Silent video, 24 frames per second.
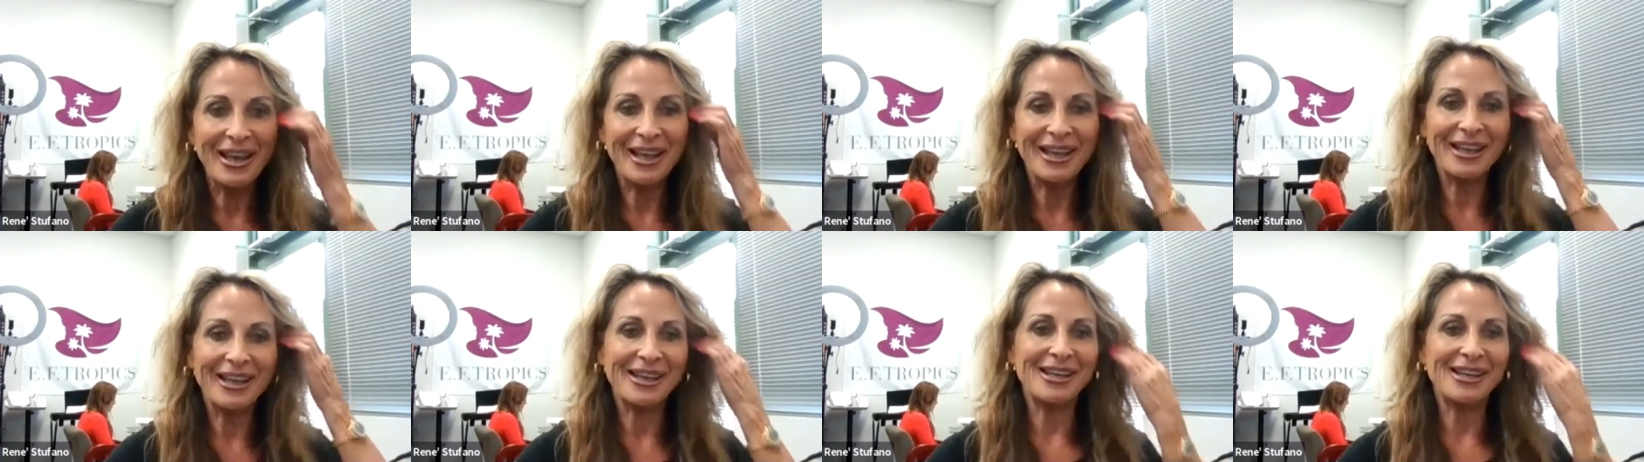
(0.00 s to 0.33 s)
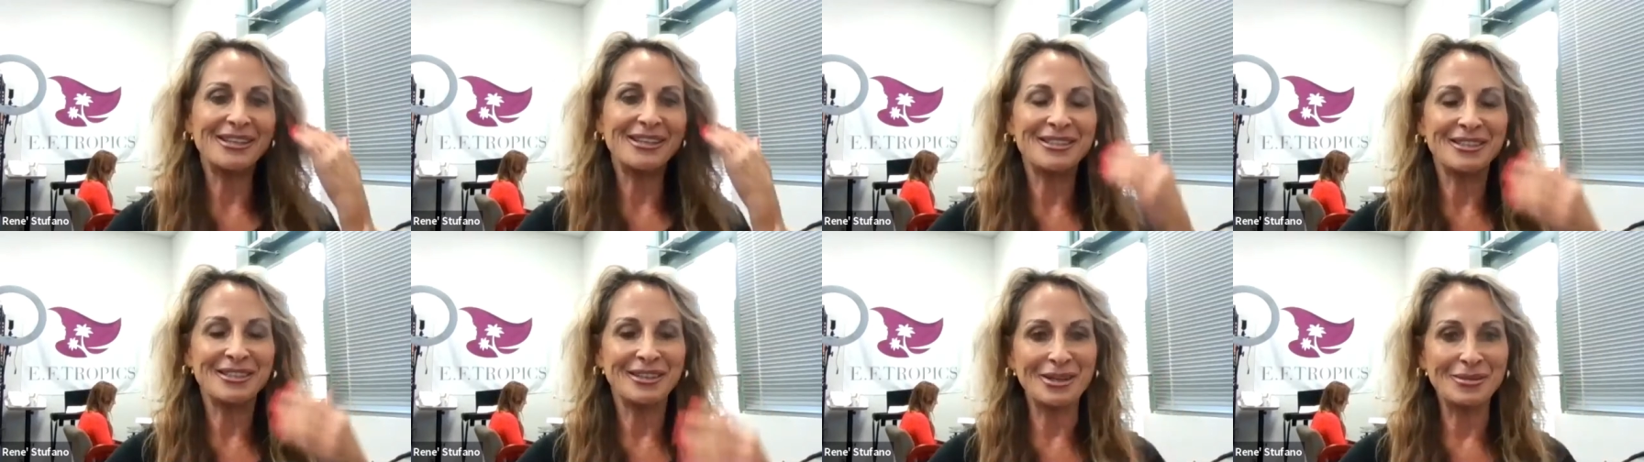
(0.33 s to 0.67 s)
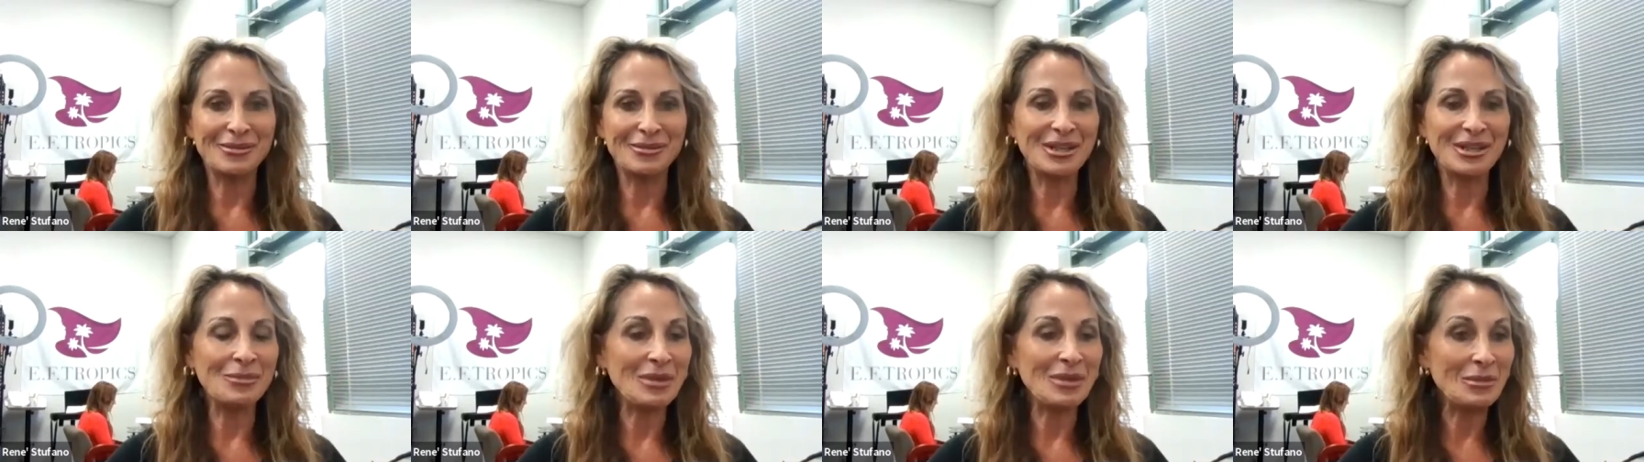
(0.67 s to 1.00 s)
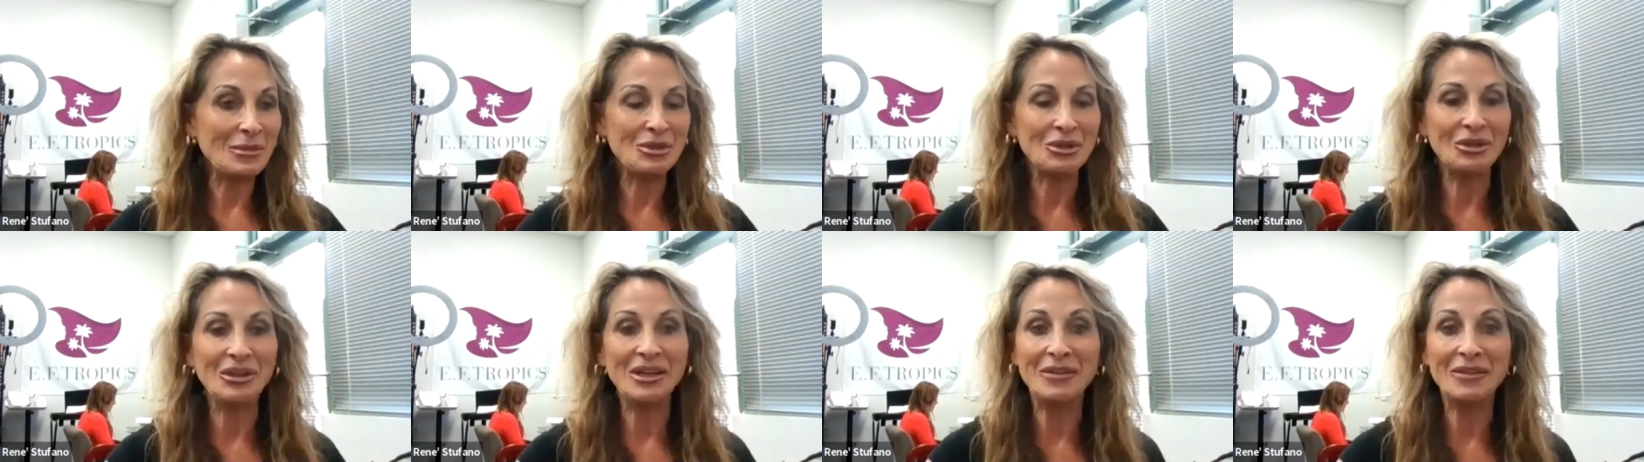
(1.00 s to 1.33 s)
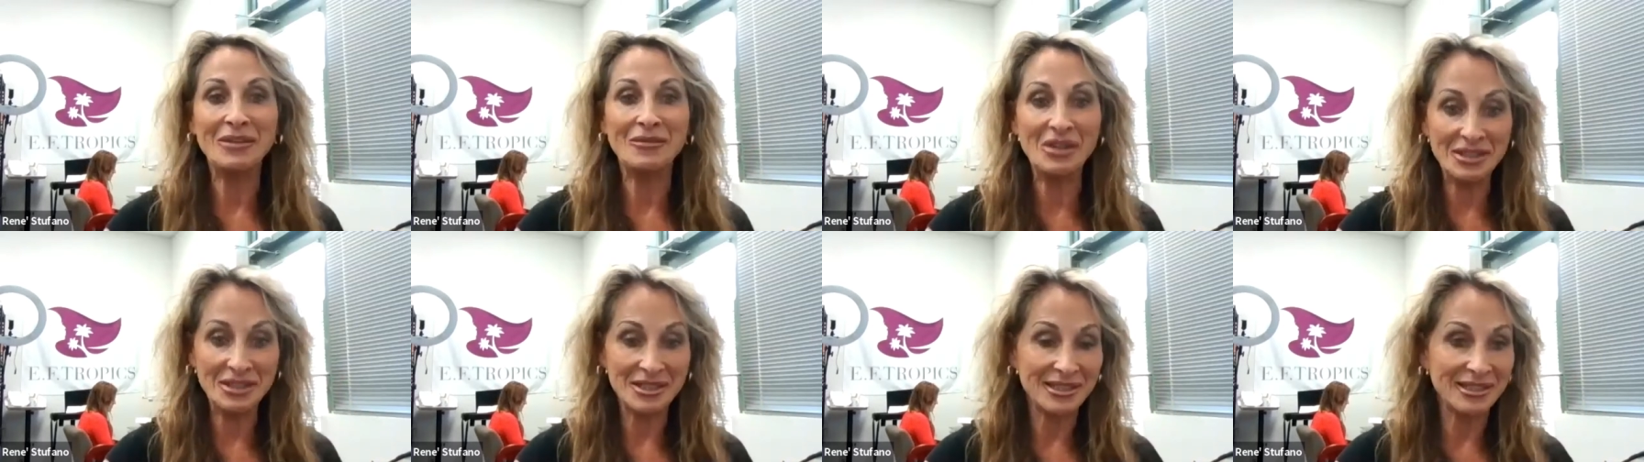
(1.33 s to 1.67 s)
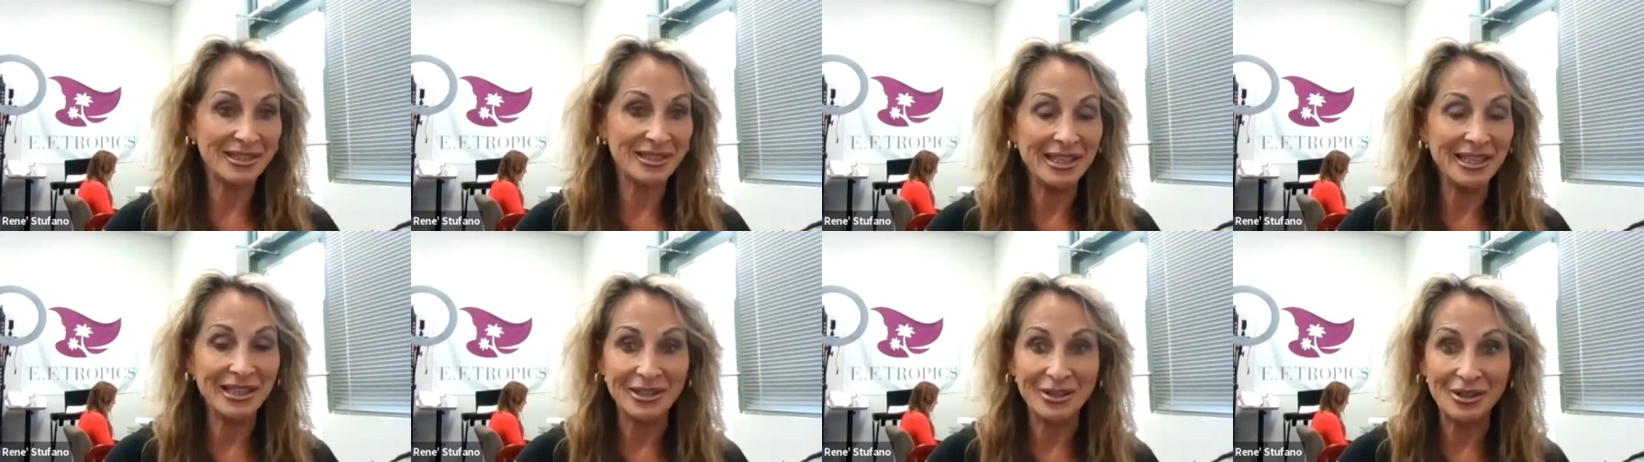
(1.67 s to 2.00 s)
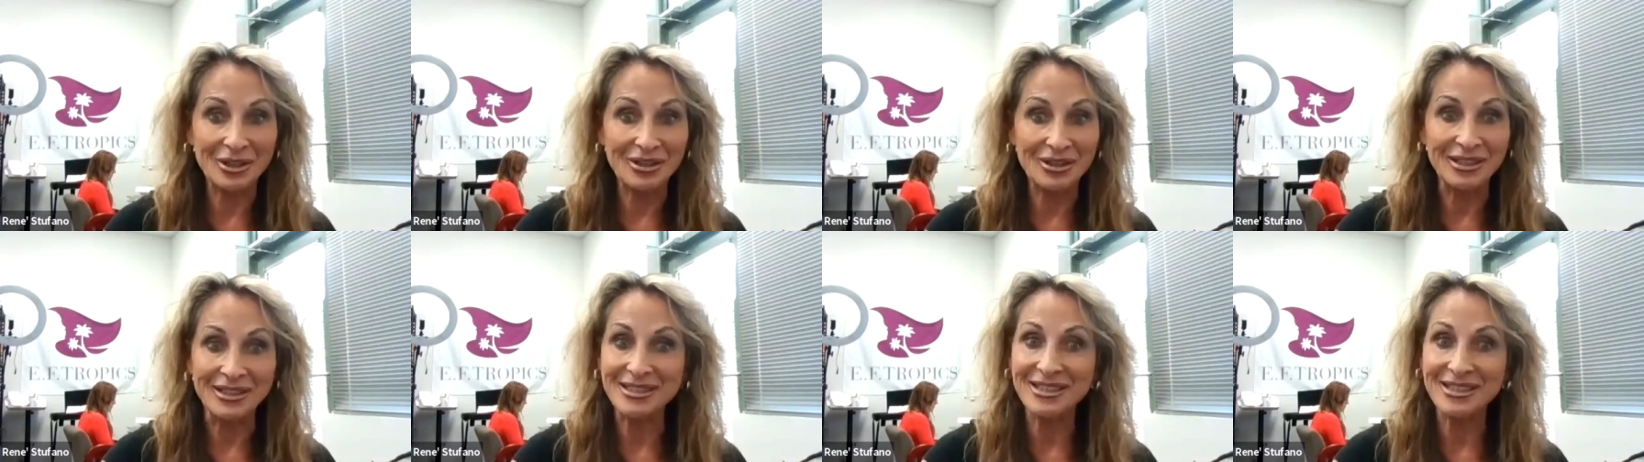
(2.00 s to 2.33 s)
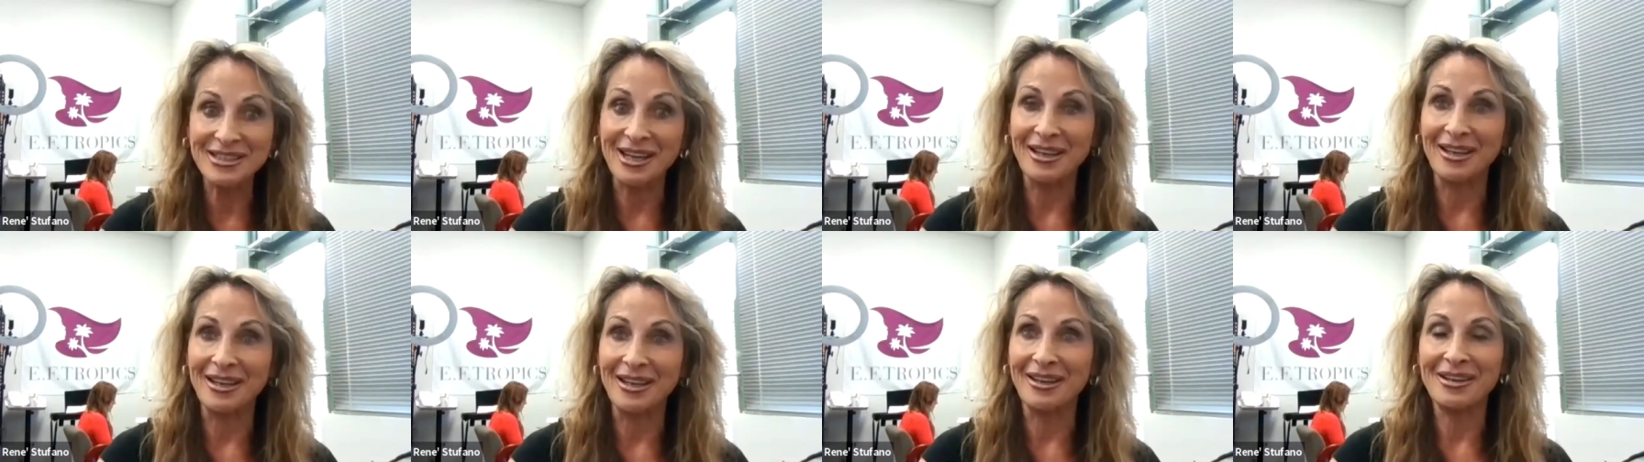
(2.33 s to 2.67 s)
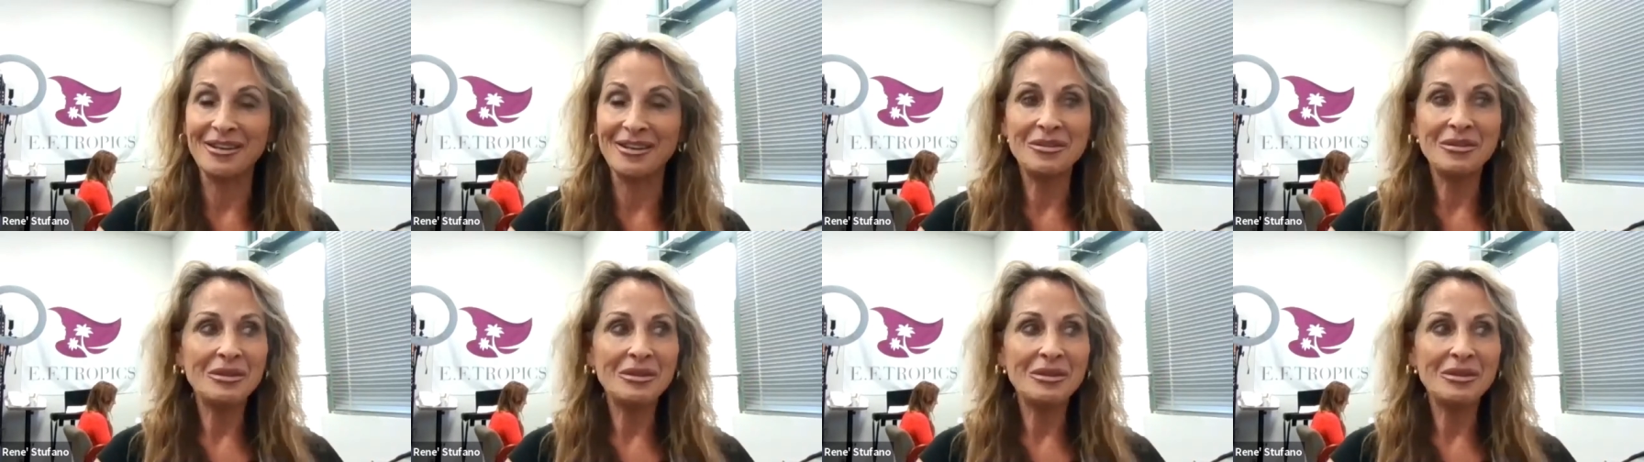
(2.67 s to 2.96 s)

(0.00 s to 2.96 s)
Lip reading: And sometimes you can even see it on the skin.